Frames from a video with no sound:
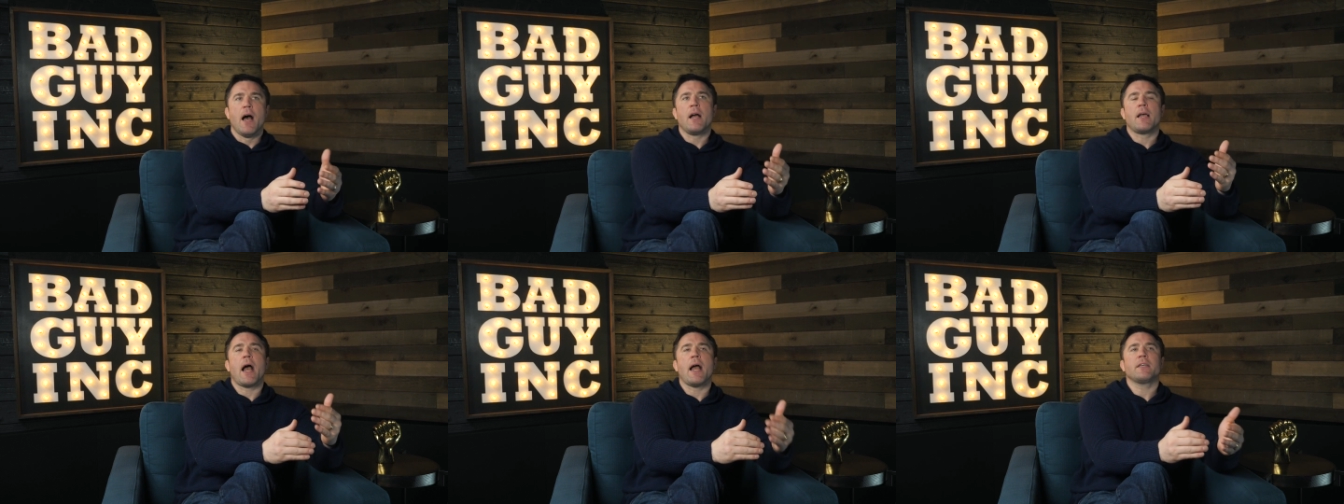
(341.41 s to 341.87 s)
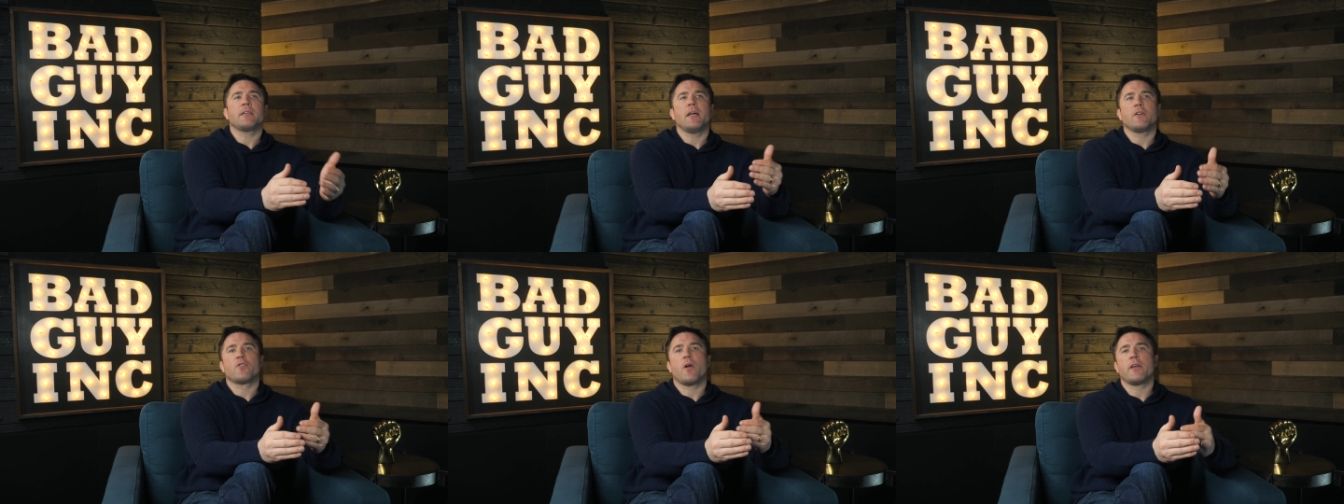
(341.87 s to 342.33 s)
a guy's
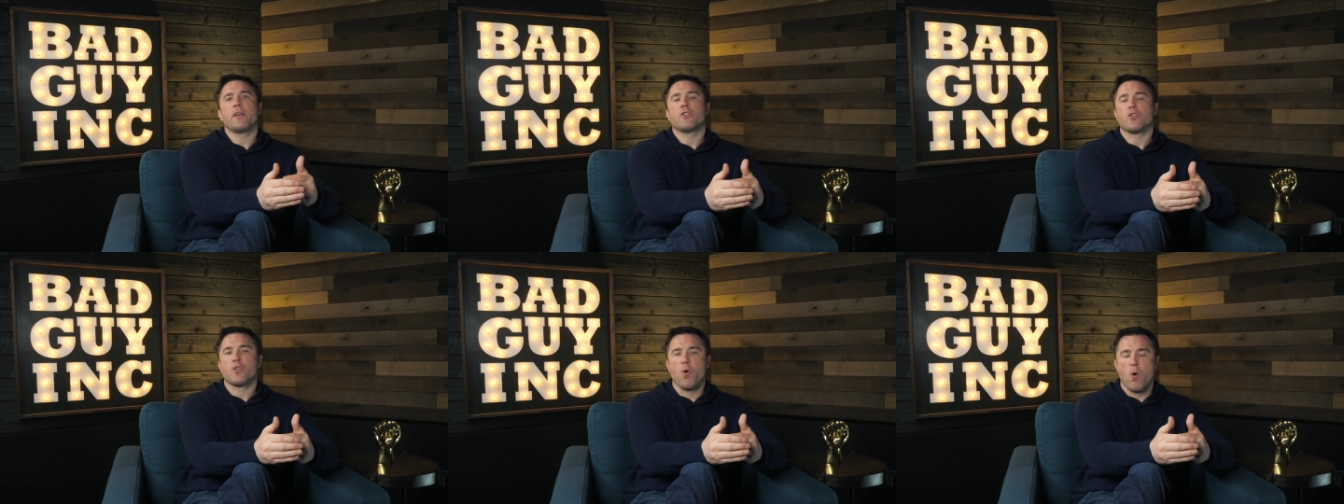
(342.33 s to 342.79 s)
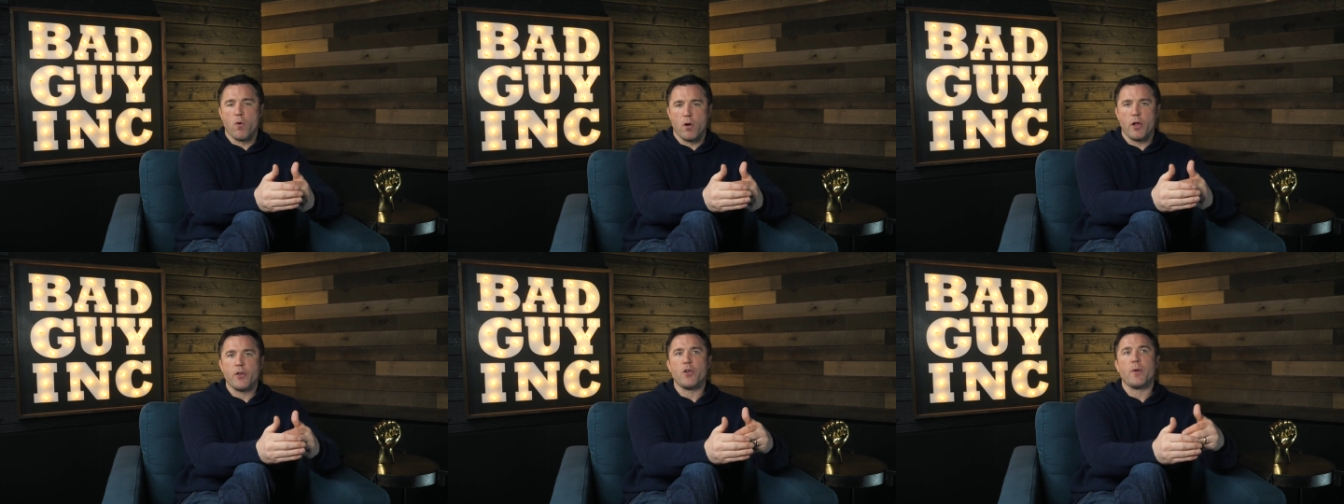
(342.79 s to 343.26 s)
not trying to
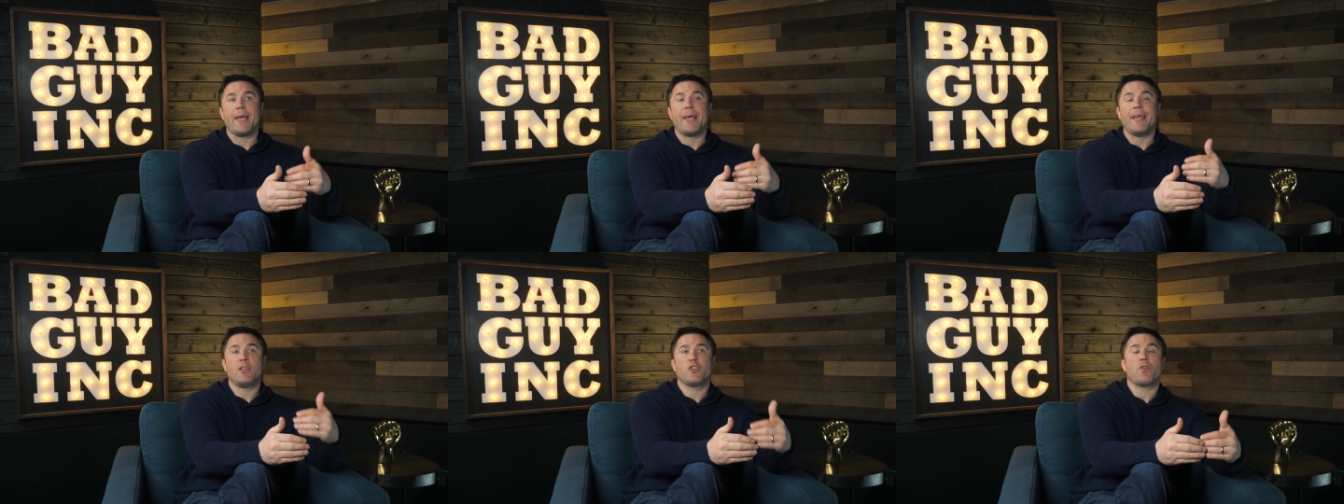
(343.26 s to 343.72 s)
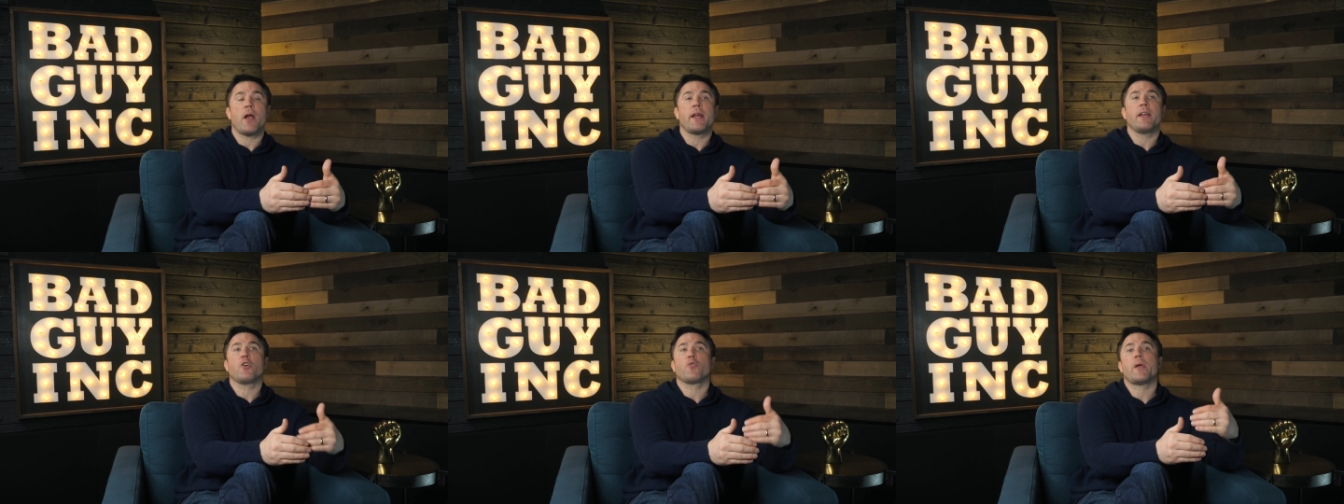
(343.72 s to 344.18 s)
score on you, he's
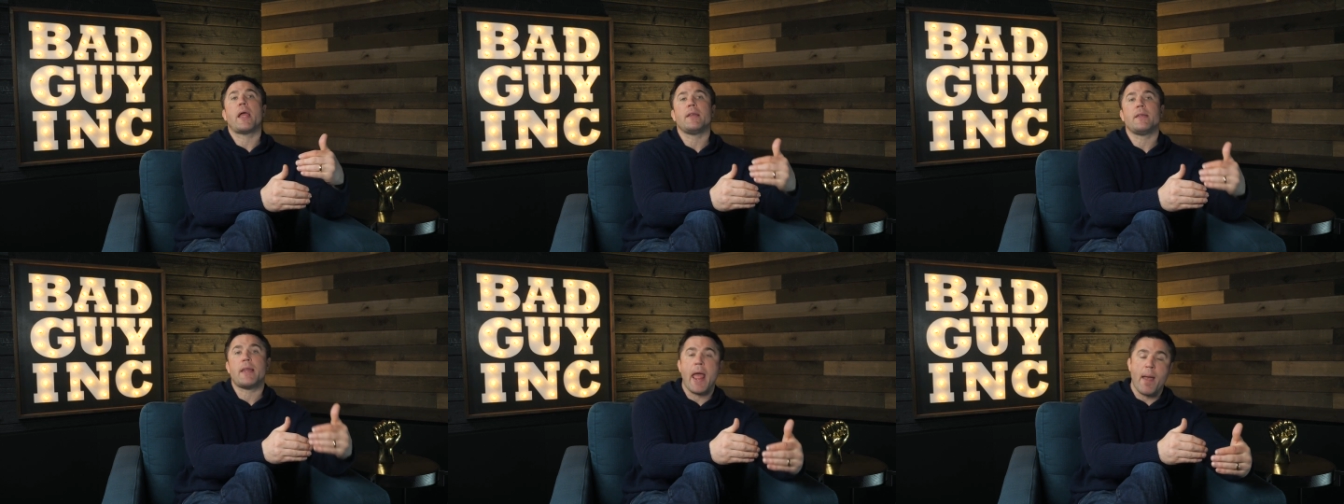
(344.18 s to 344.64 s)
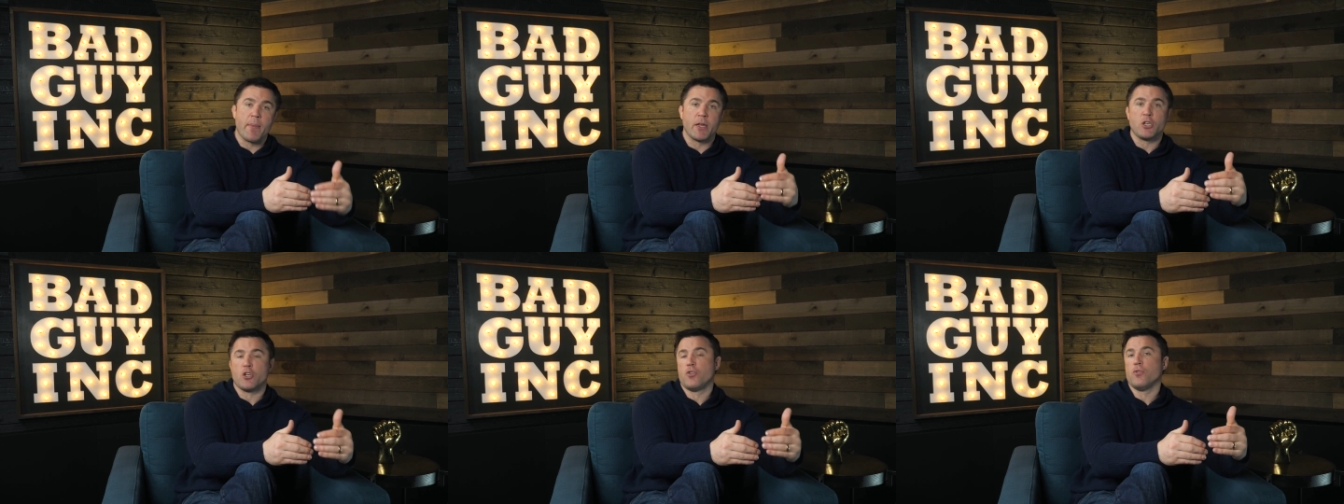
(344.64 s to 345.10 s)
trying to create
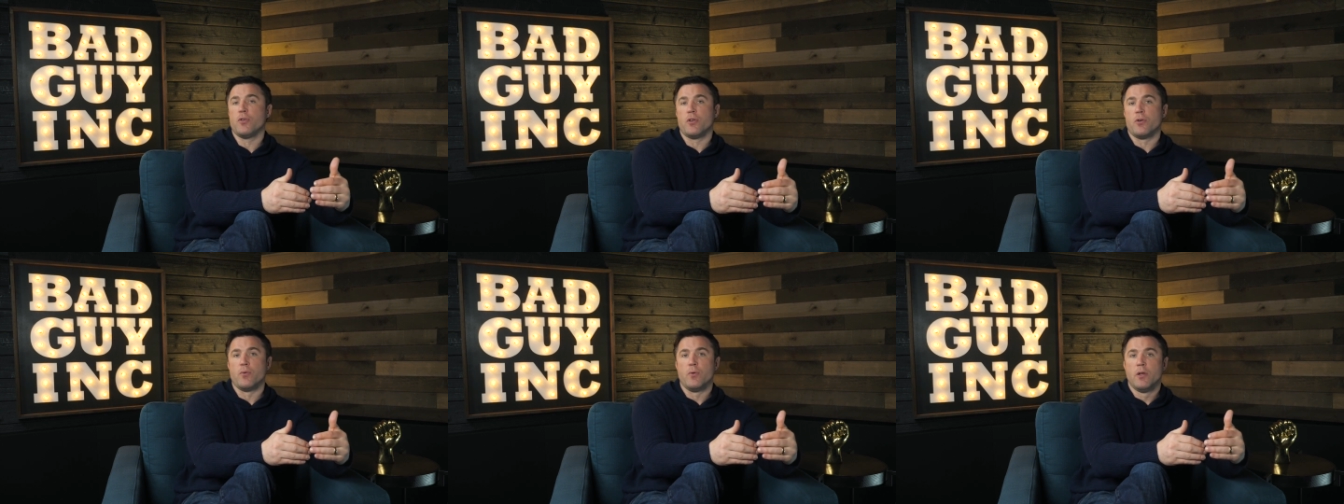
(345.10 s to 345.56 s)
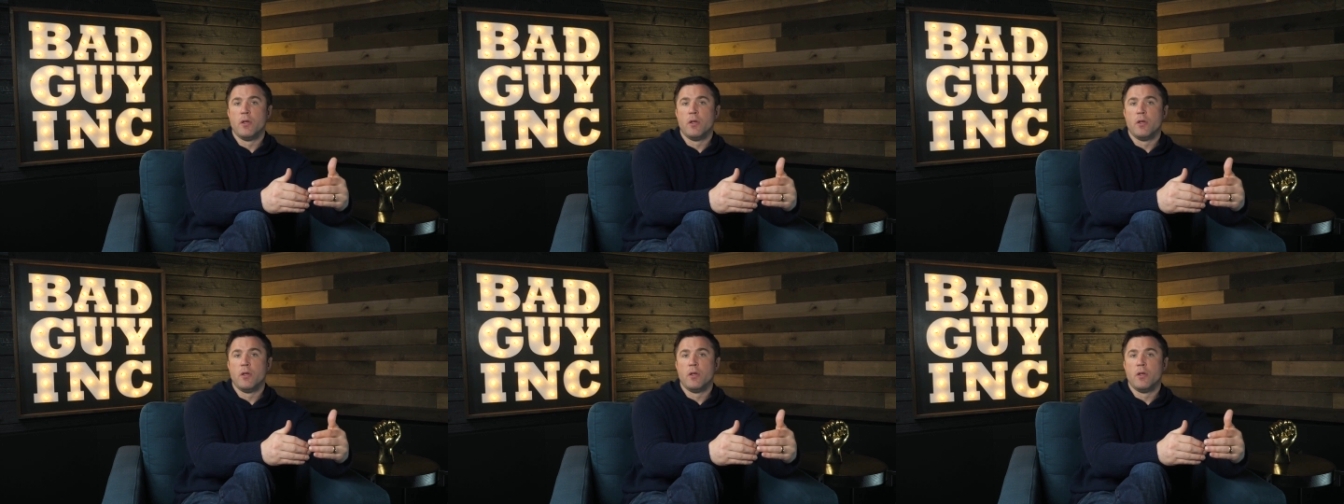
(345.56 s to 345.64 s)
damage to you.